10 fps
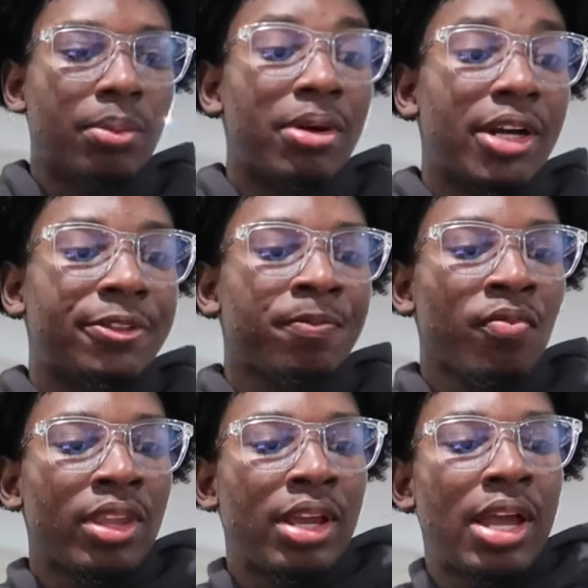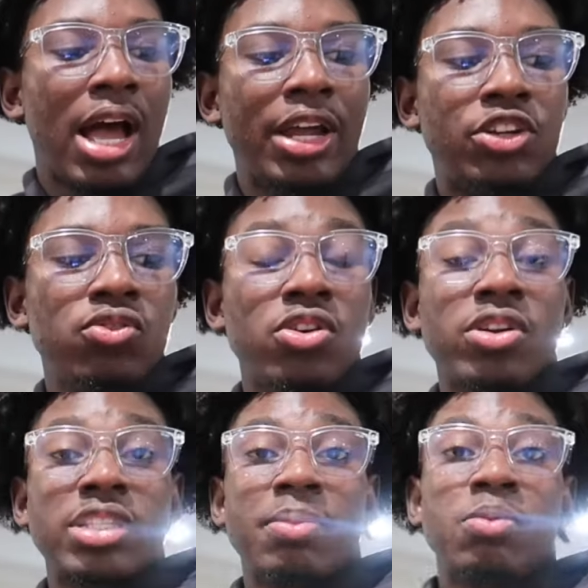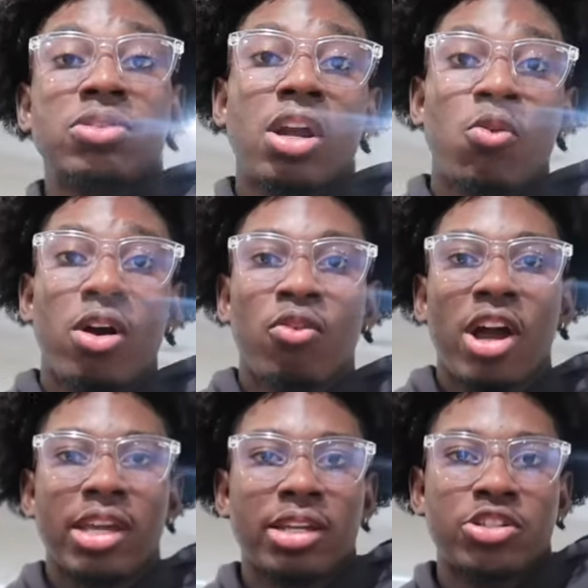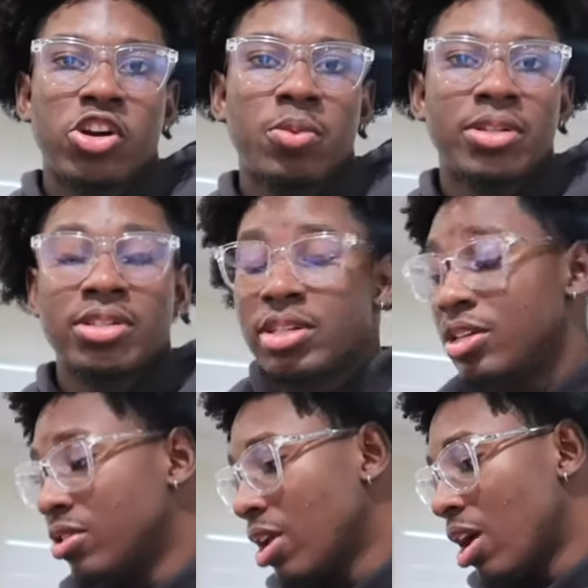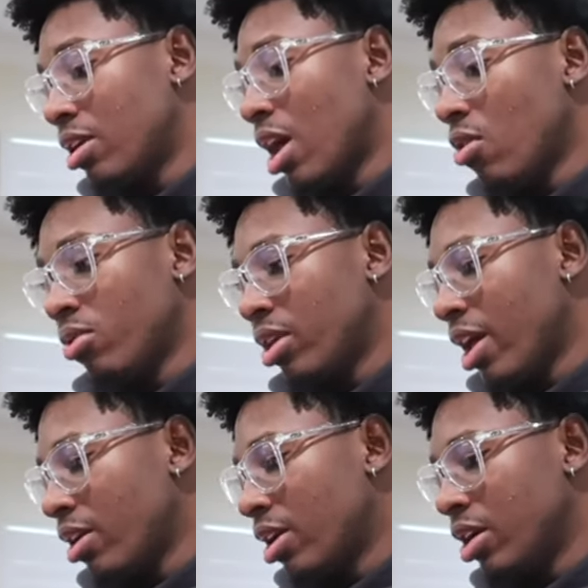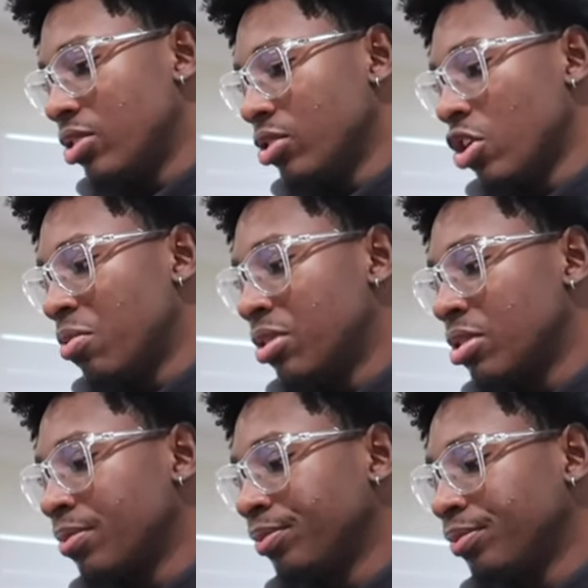But I do notice that people start rocking turbans. These are not, I don't really have, none of these are turbans.